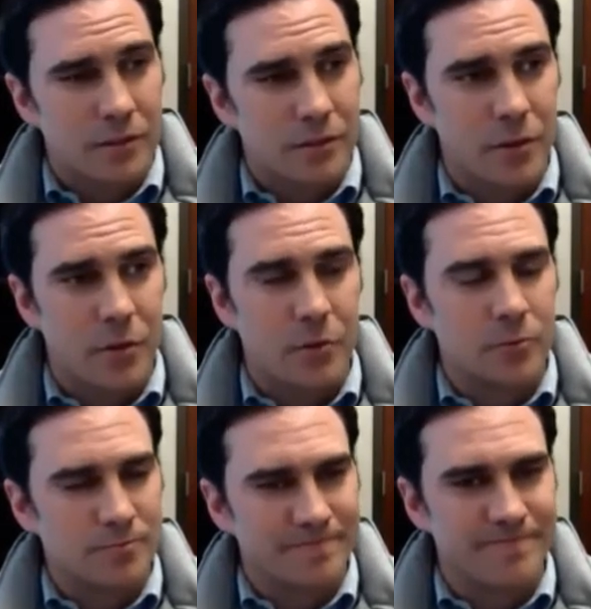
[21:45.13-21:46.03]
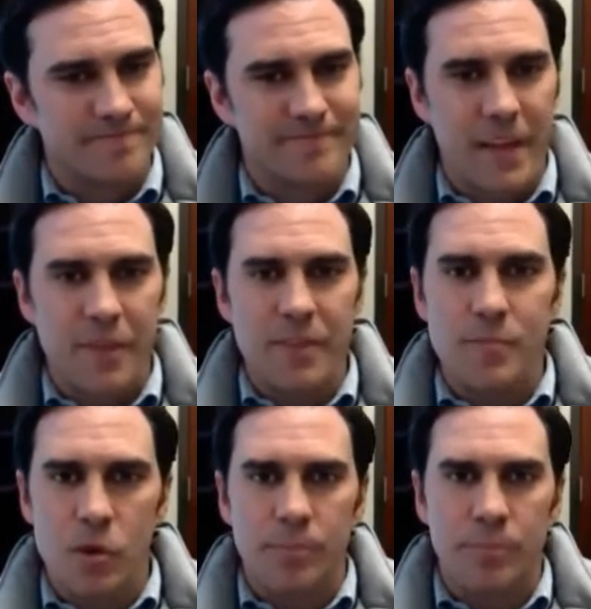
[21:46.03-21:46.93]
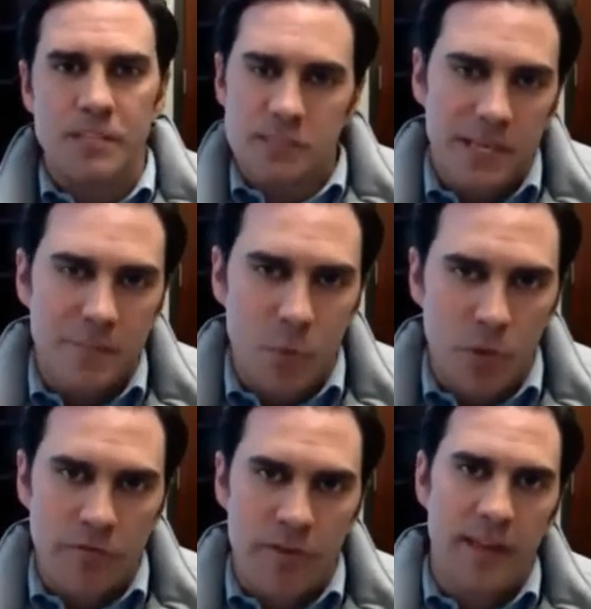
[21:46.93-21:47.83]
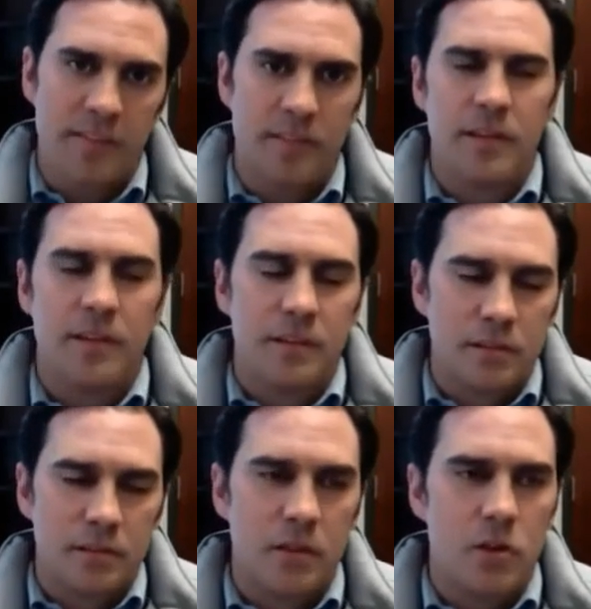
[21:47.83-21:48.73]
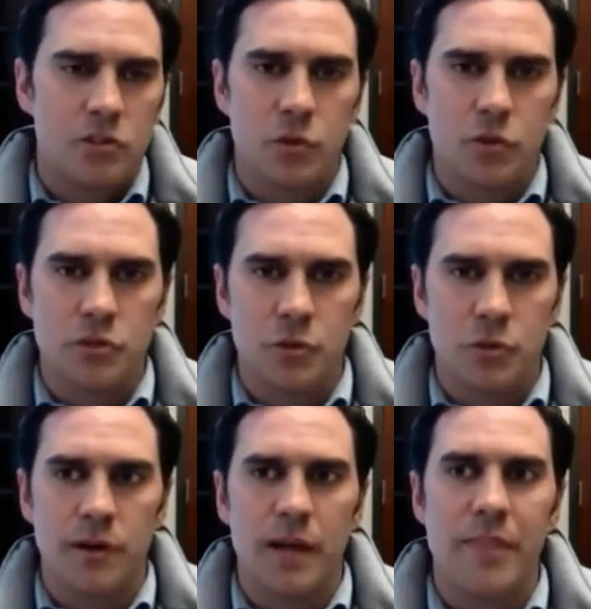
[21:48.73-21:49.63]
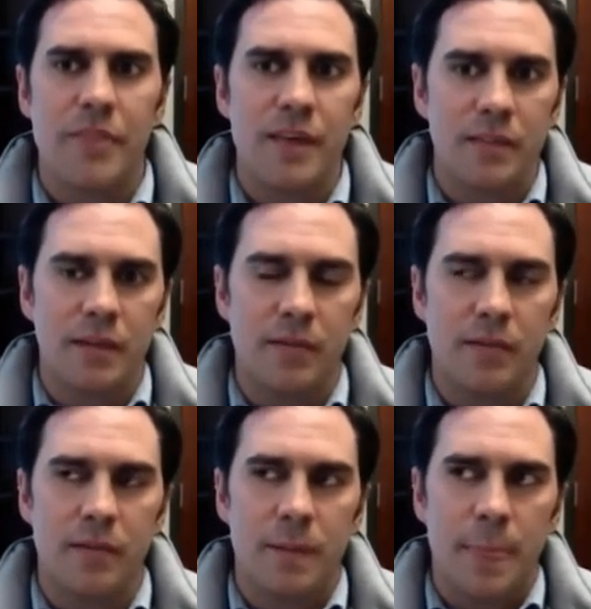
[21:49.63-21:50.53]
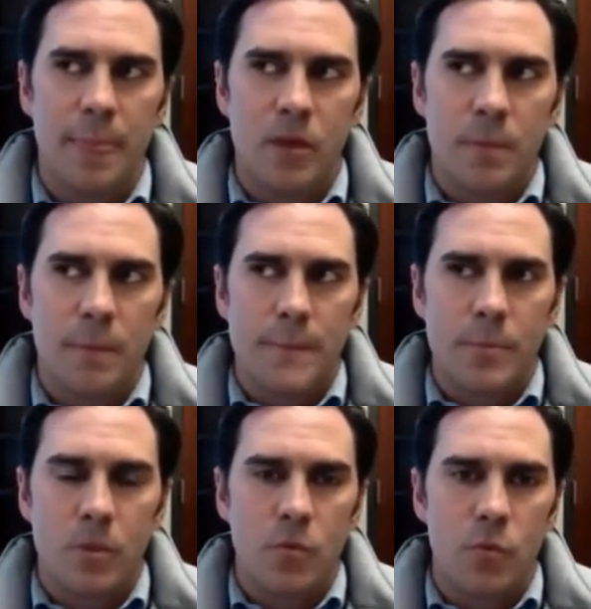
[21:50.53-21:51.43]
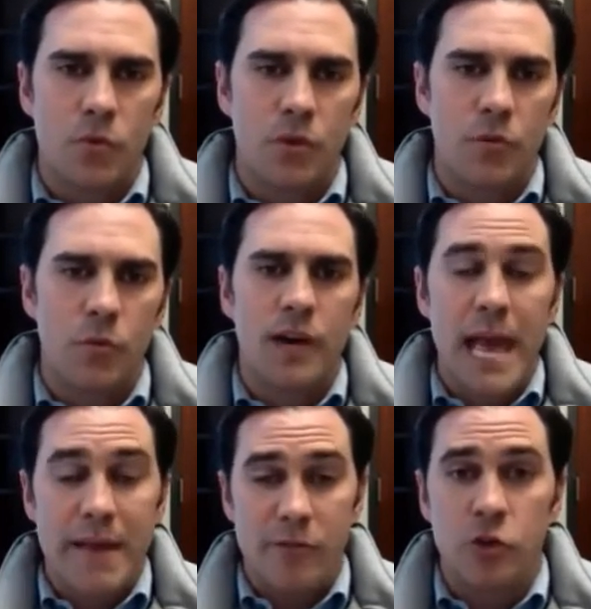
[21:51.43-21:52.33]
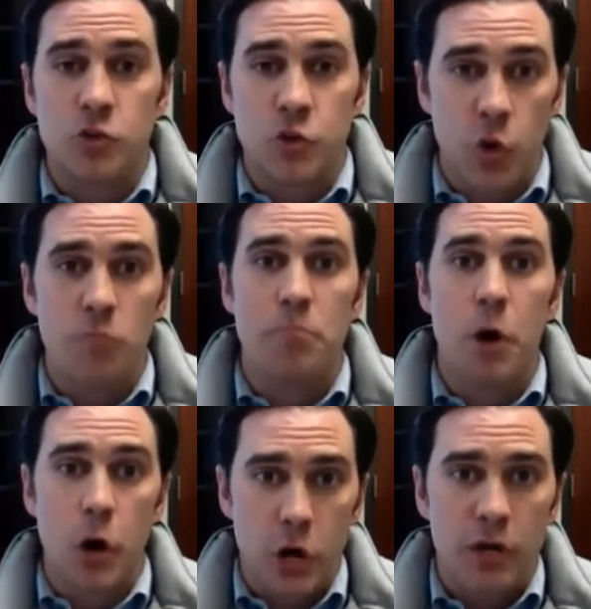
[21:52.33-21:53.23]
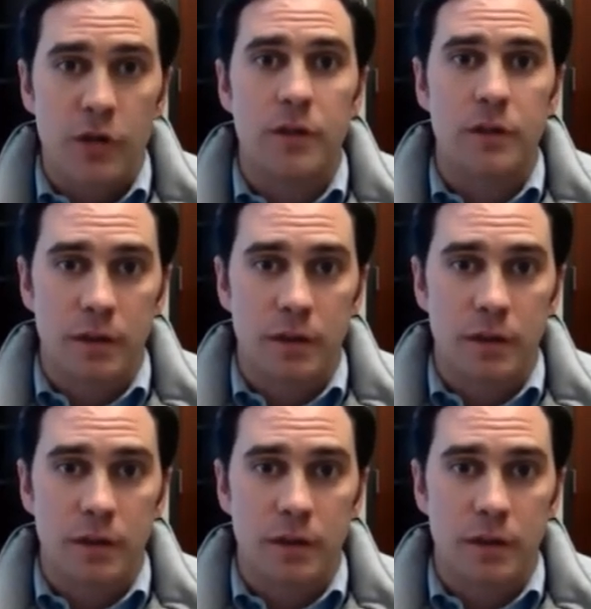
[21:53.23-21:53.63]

So I think the marketplace is getting more advanced. Long story short, I think we're going to have a controlled burn